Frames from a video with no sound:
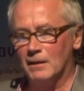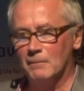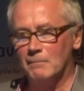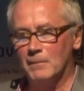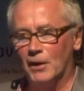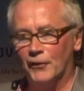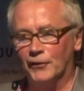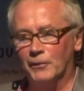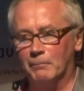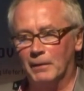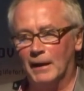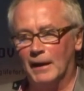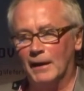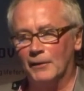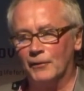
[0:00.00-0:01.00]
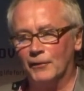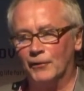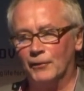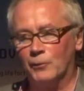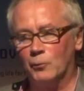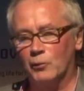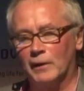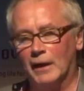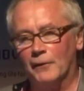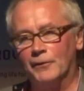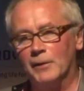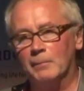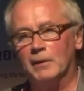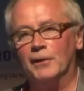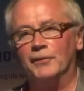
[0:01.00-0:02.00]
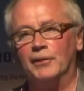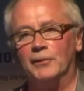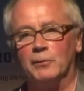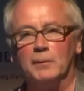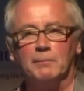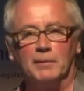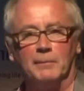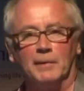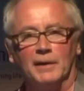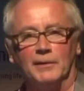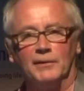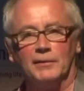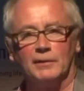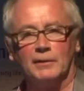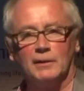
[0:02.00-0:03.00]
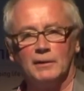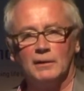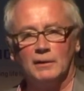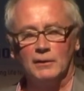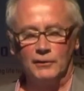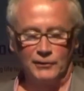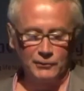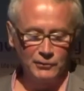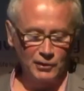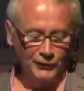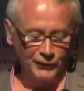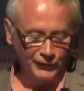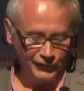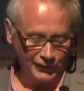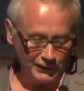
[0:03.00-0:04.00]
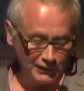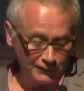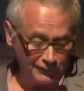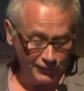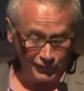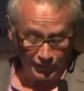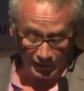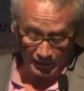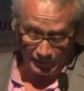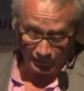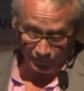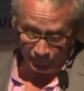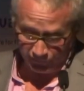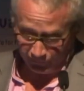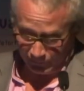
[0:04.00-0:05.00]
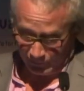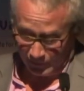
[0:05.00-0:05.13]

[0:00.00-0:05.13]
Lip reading: Master plans without the ability to implement do not achieve change.